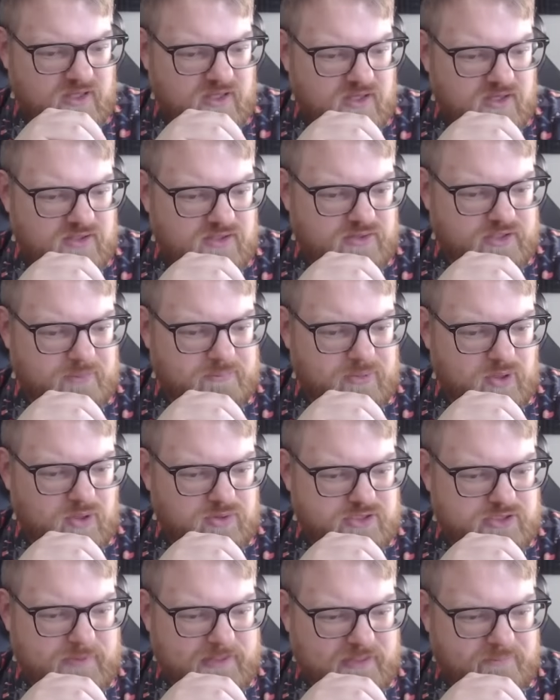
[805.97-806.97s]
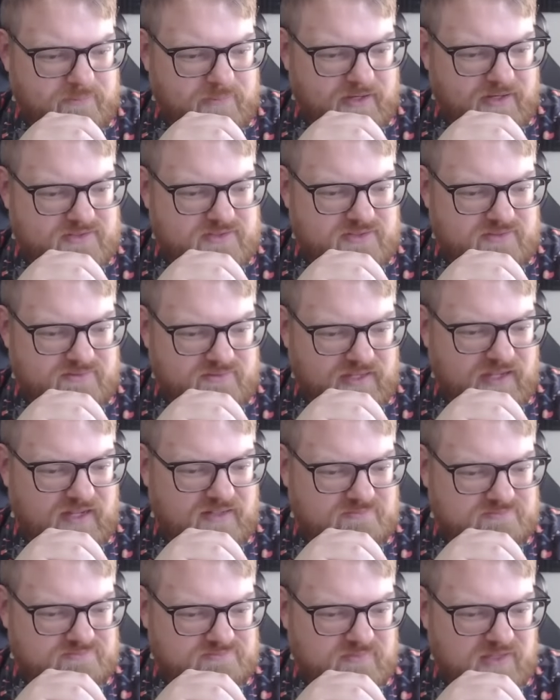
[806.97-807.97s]
You'll get bulk just by comparison? Yeah.
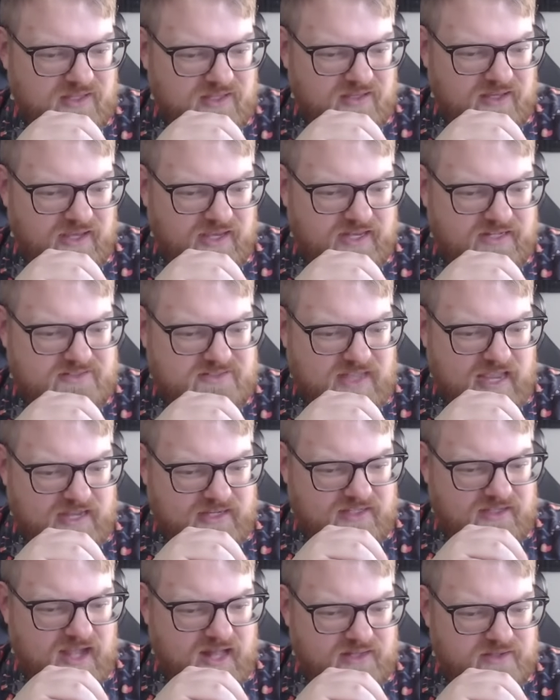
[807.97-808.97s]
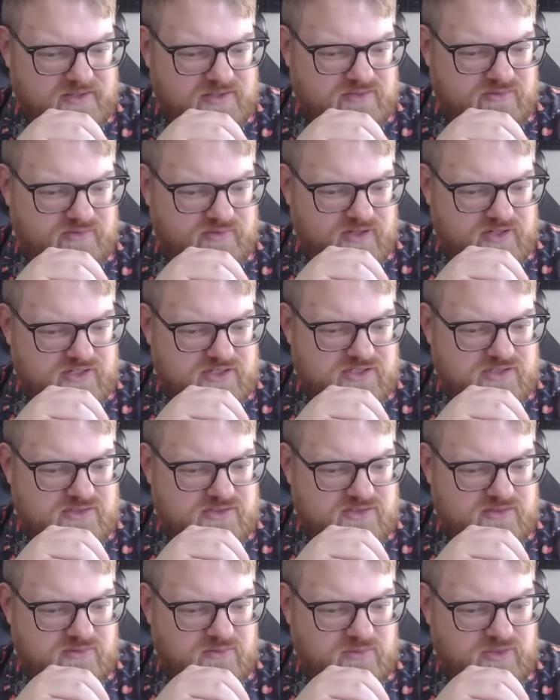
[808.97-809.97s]
I hate stacking hollows and
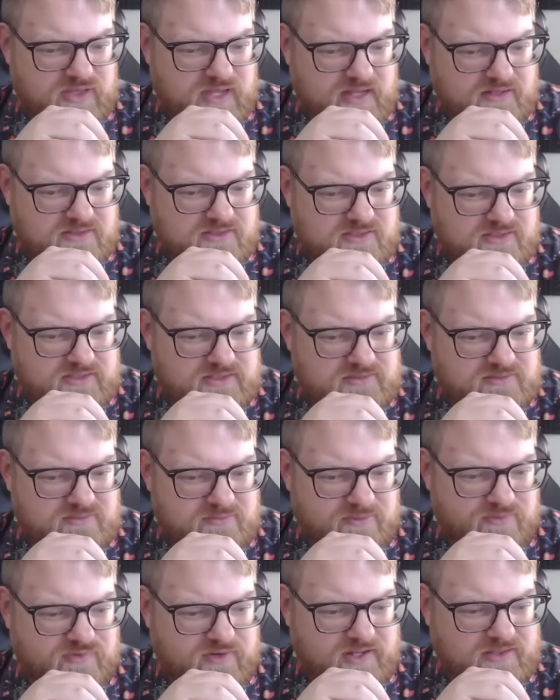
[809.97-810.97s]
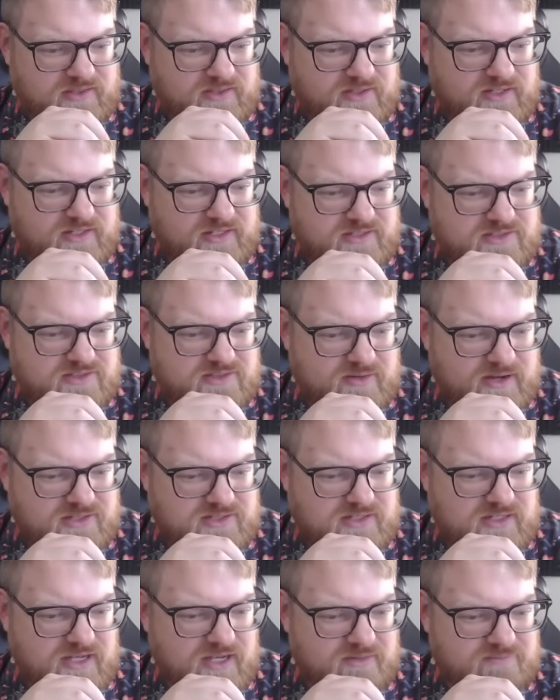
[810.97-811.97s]
reverses without sleeves. I'm afraid they're going to get
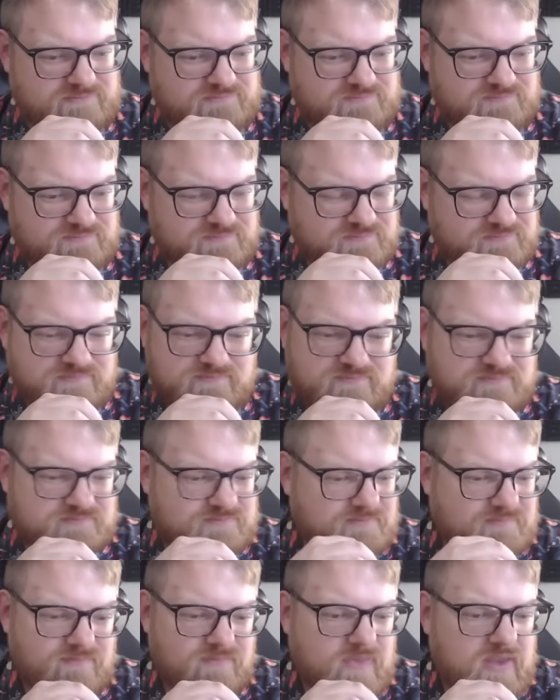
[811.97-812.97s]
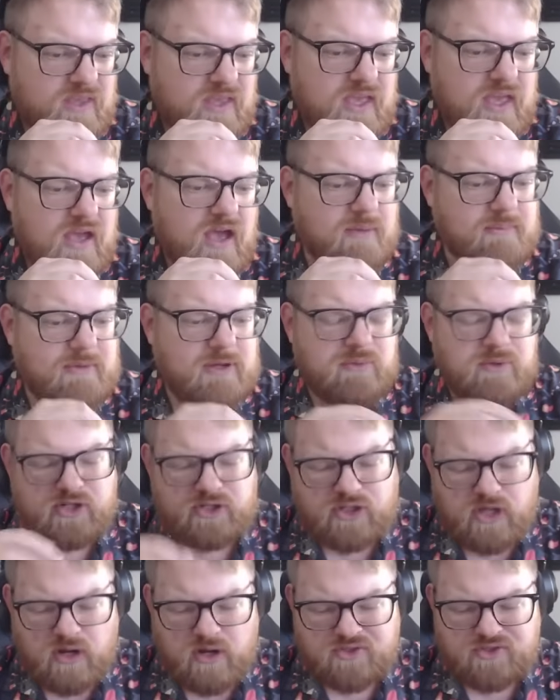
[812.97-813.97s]
scratched up. I mean, when you're
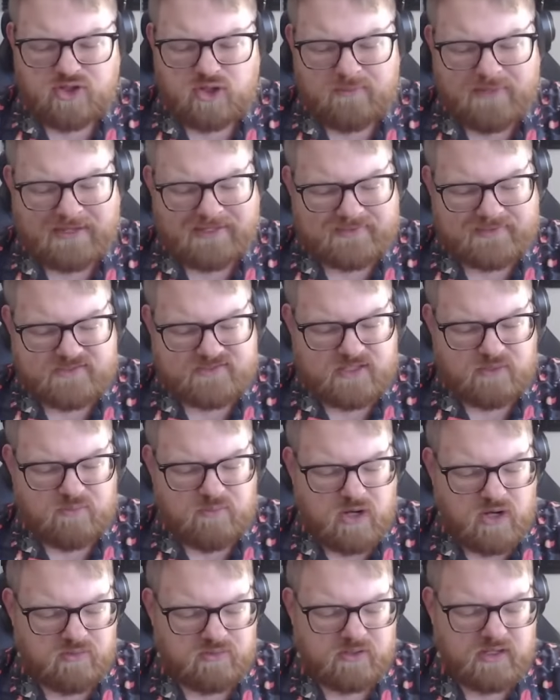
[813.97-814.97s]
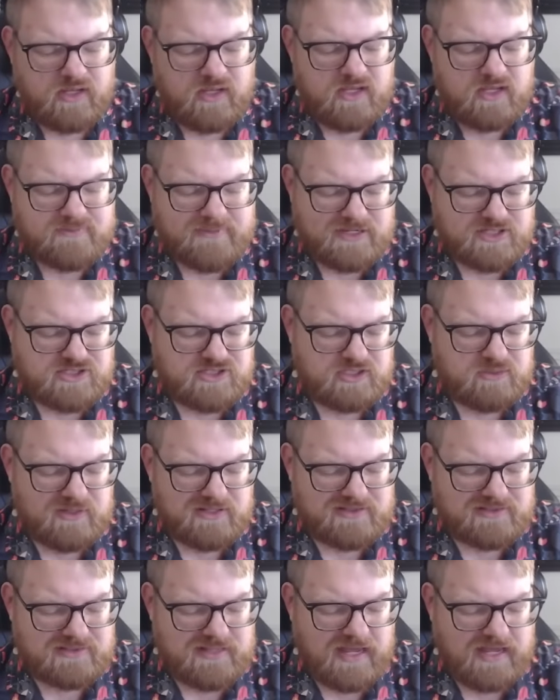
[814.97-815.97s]
going through them like this, it won't. Especially
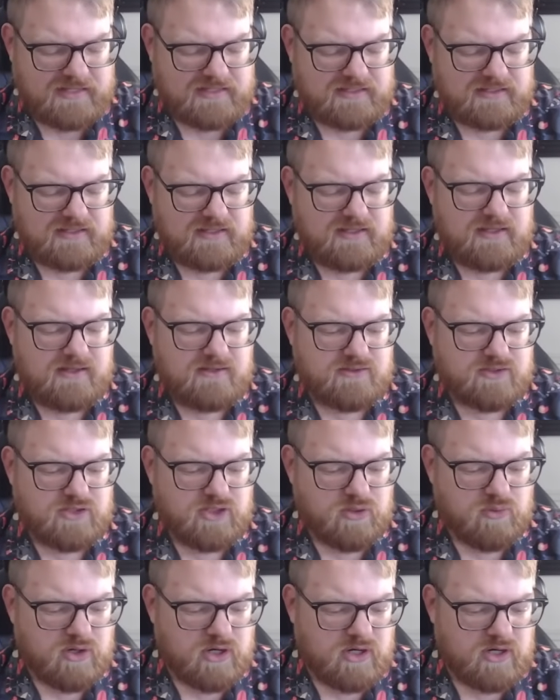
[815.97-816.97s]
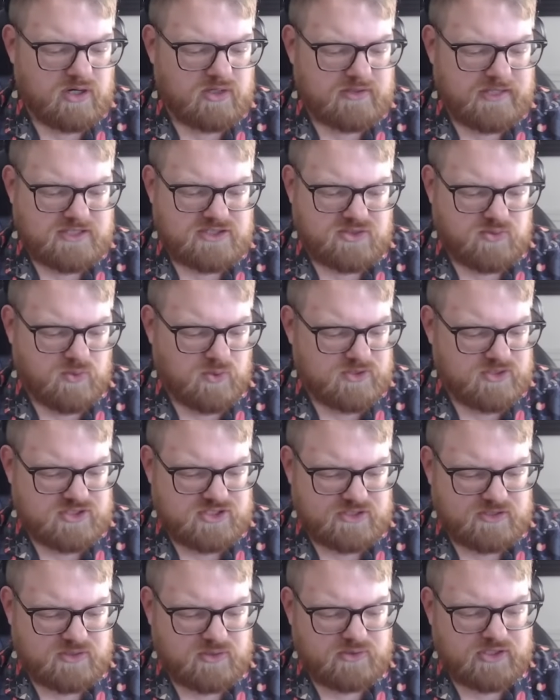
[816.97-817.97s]
with, like, newer, like Sword and
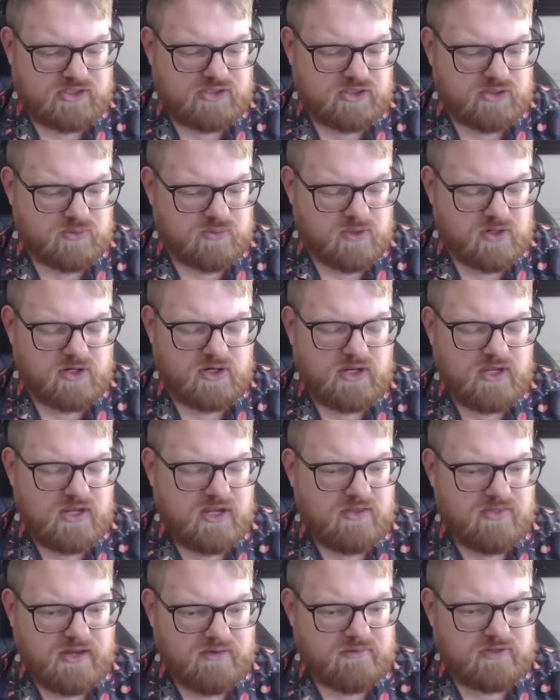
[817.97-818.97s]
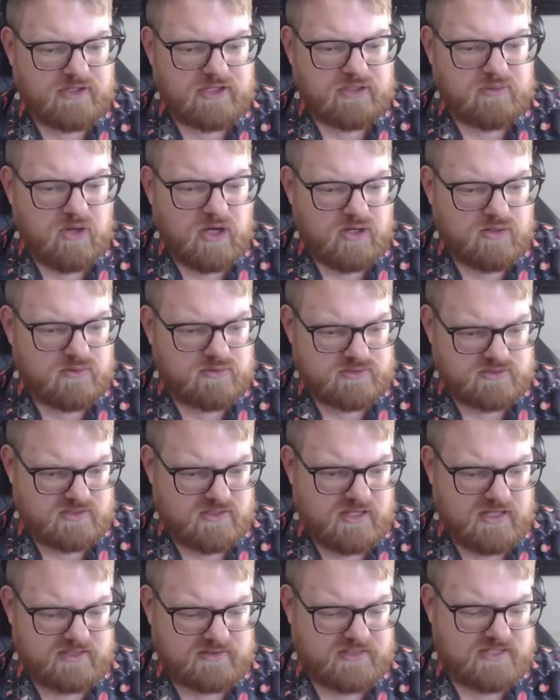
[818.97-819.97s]
Shield and newer, they really won't.
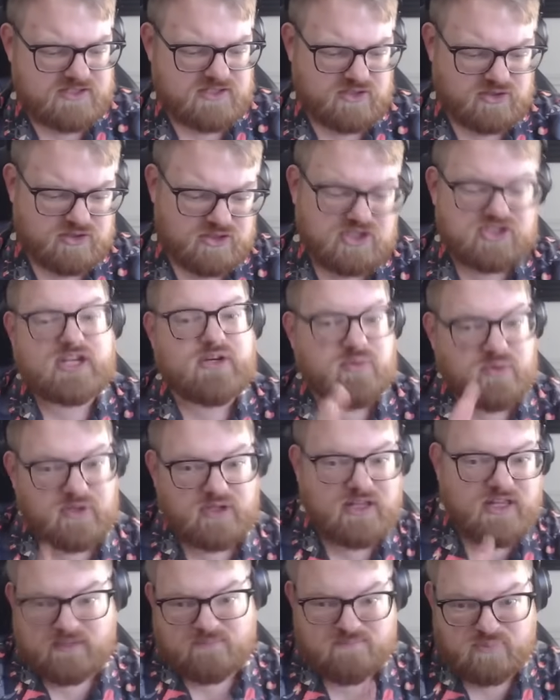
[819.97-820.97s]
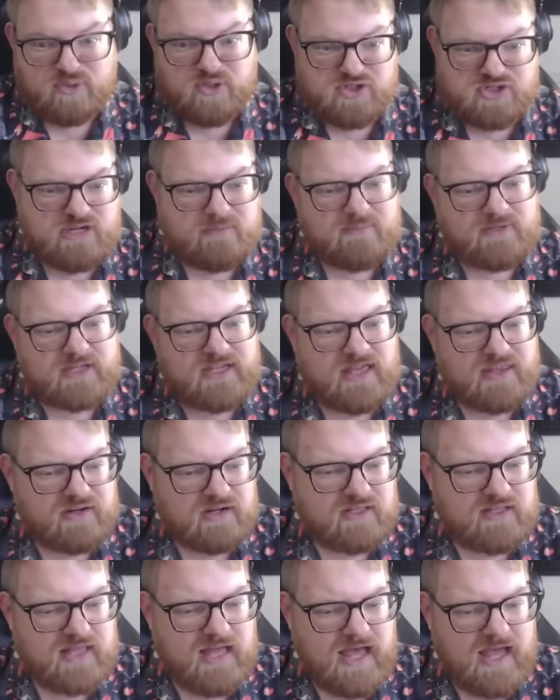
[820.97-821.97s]
Unless you're just, like, really, like, pushing them together a
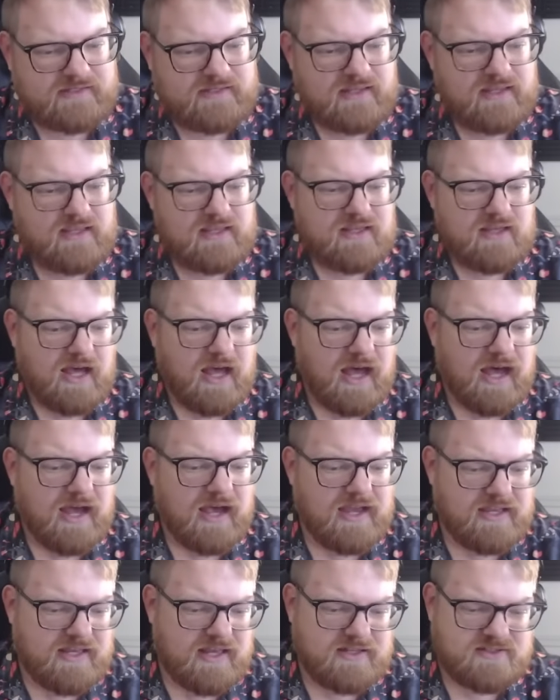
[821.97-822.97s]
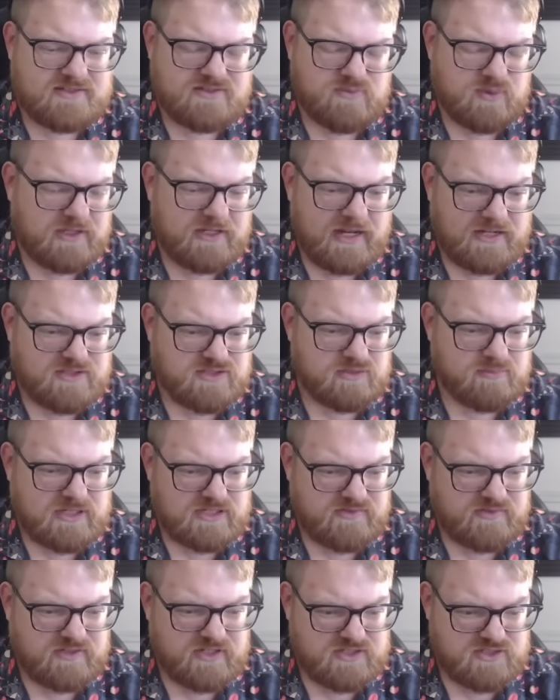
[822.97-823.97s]
lot. It's really not too much
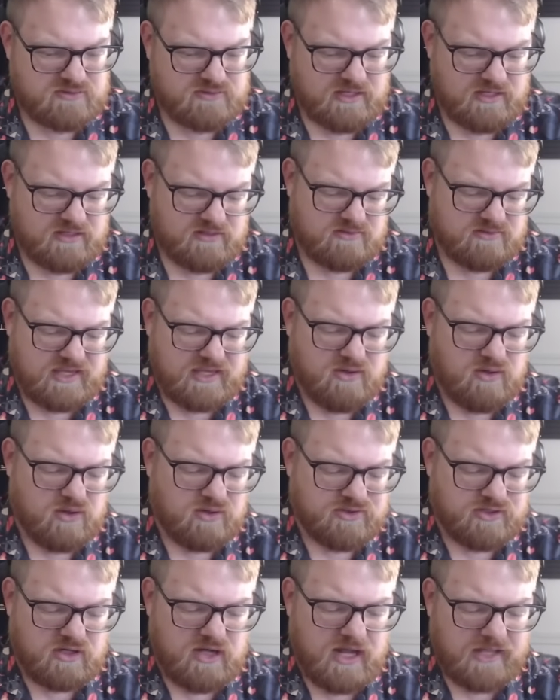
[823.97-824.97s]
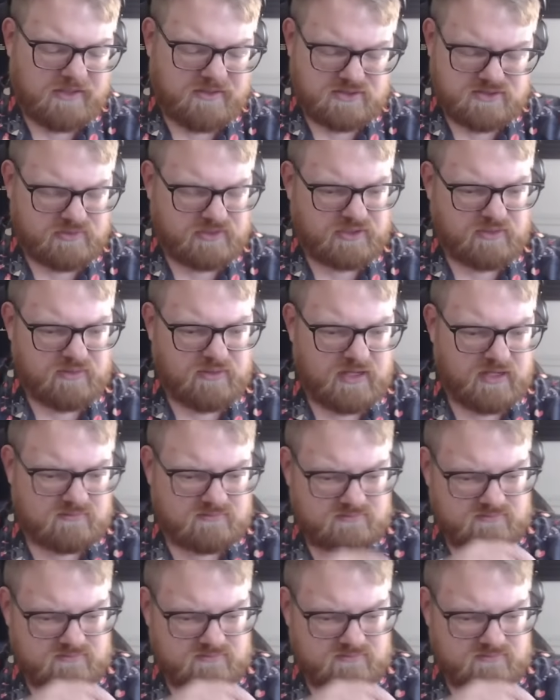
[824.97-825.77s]
of an issue. They hold their hollows really well.